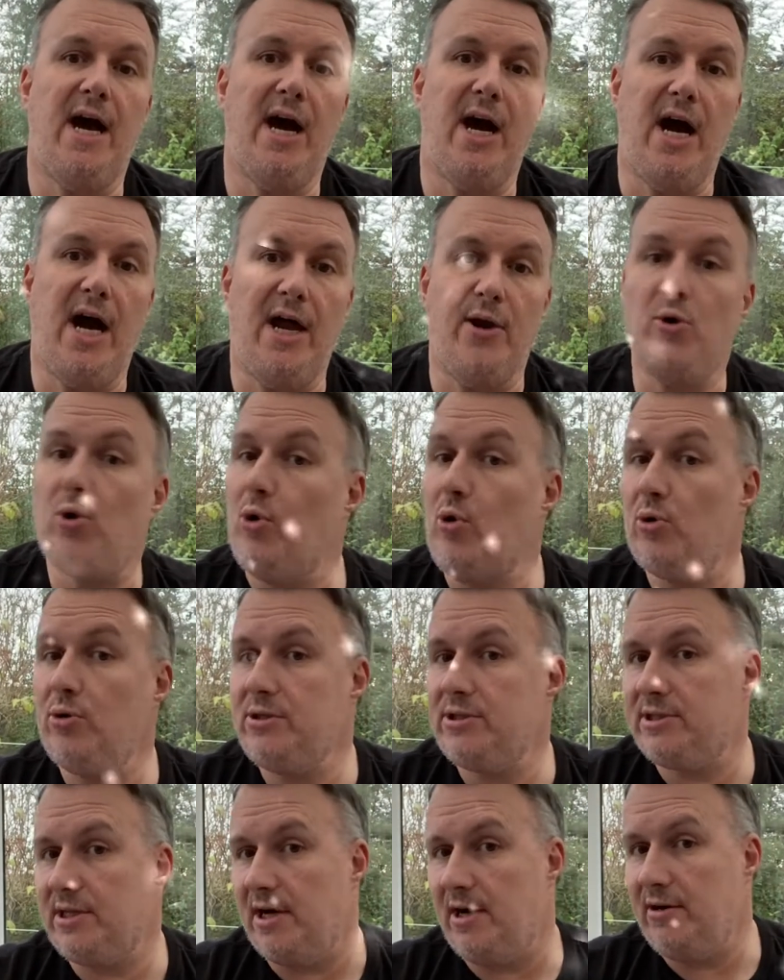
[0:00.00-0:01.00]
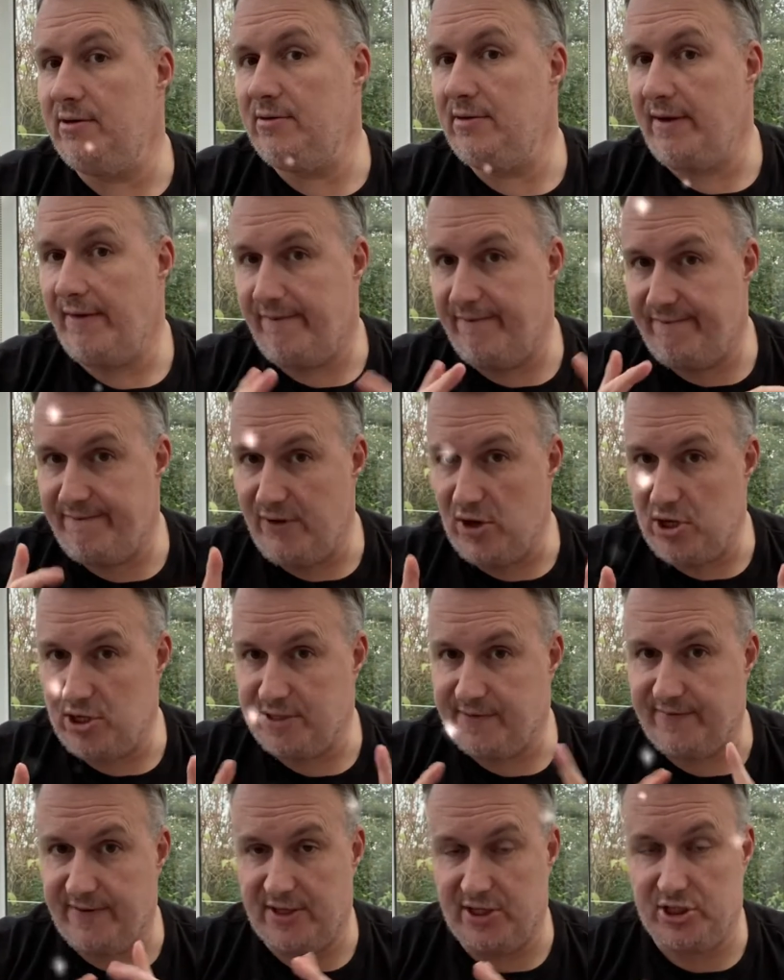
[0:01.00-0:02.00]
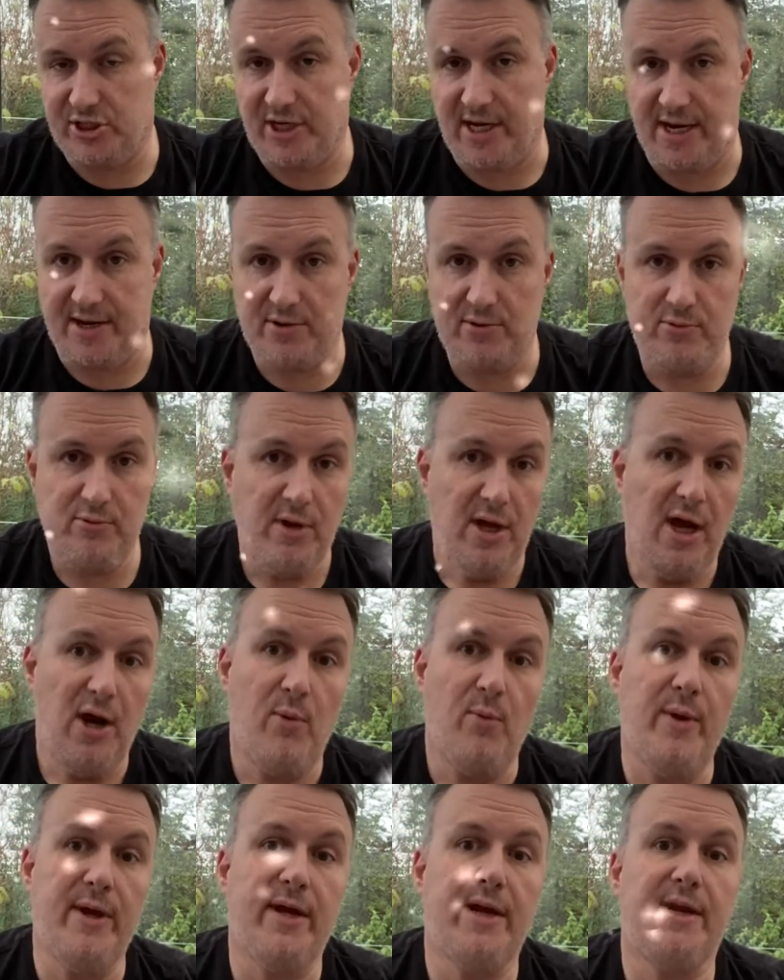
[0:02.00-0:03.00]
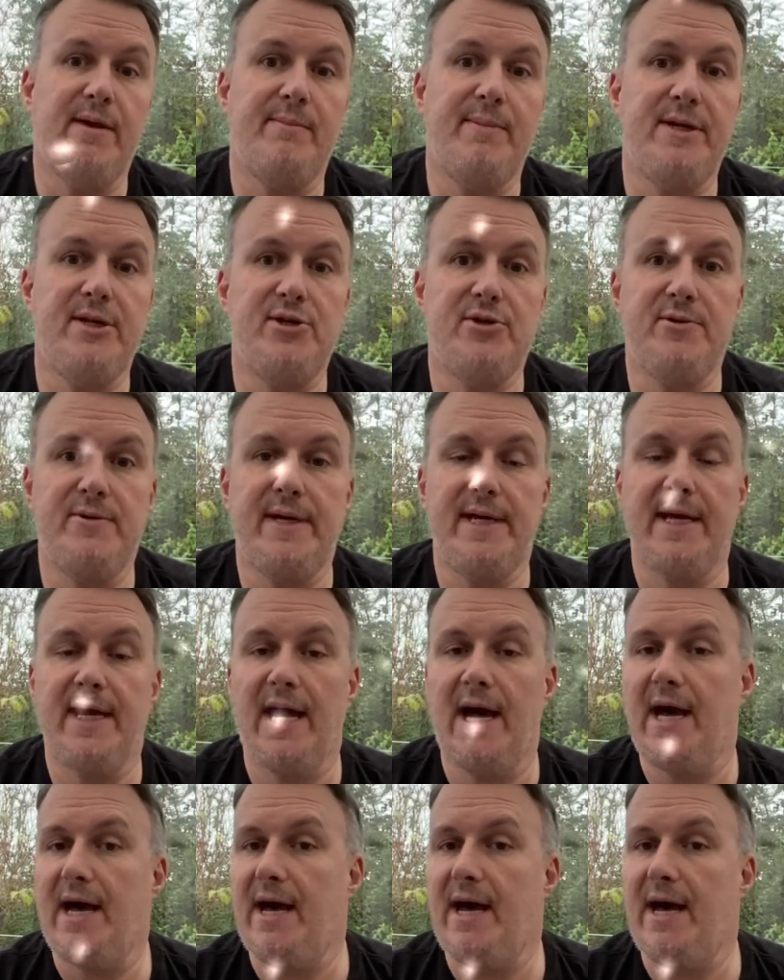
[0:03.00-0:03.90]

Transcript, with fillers: And also, first for the channel, we're going to be doing